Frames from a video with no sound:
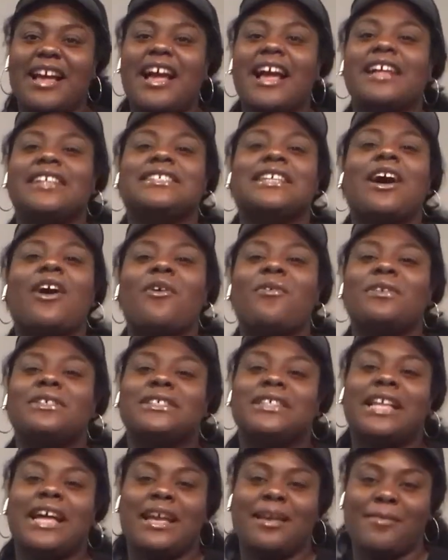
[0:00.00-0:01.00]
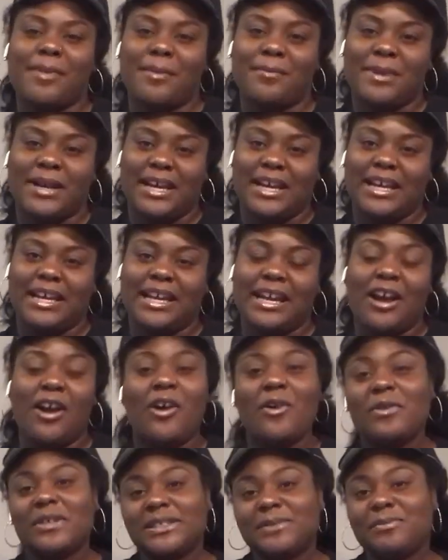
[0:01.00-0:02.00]
Because I always lie about my height. I
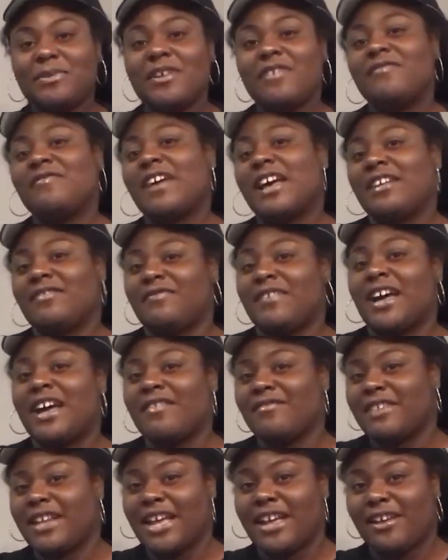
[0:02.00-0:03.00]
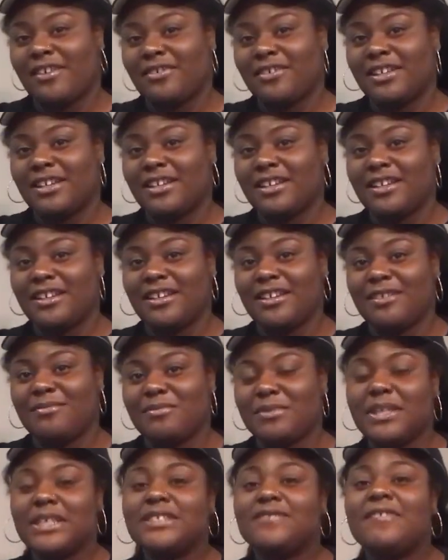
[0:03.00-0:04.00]
always put 5'5" down.
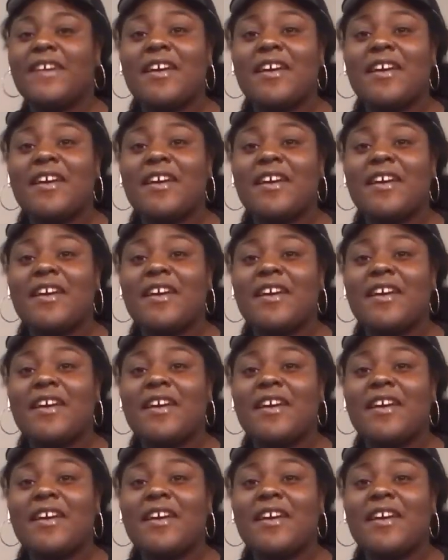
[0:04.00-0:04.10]
Because